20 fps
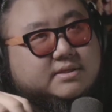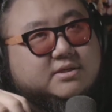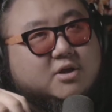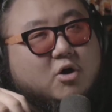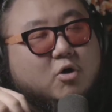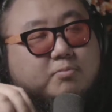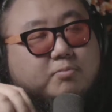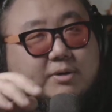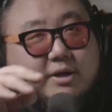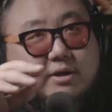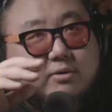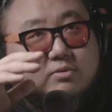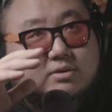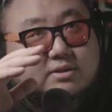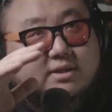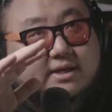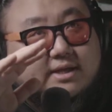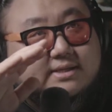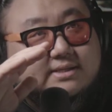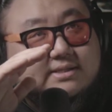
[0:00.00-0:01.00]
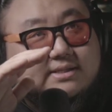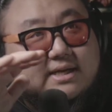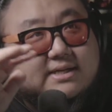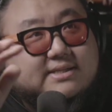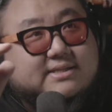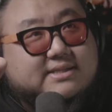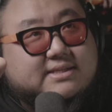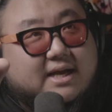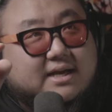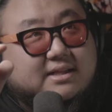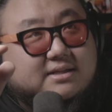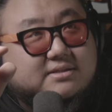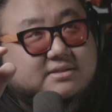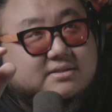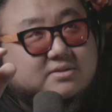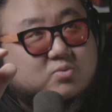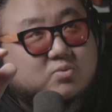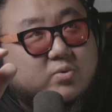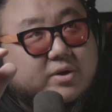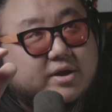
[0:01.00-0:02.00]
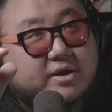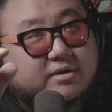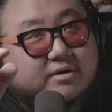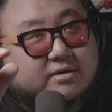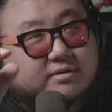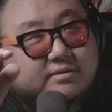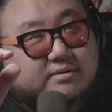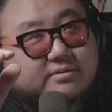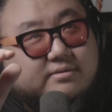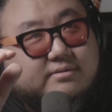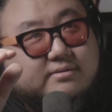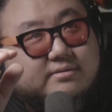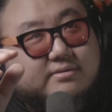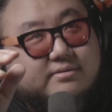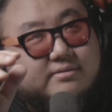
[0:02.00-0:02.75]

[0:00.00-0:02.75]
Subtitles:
This opening with like dead silence is weird.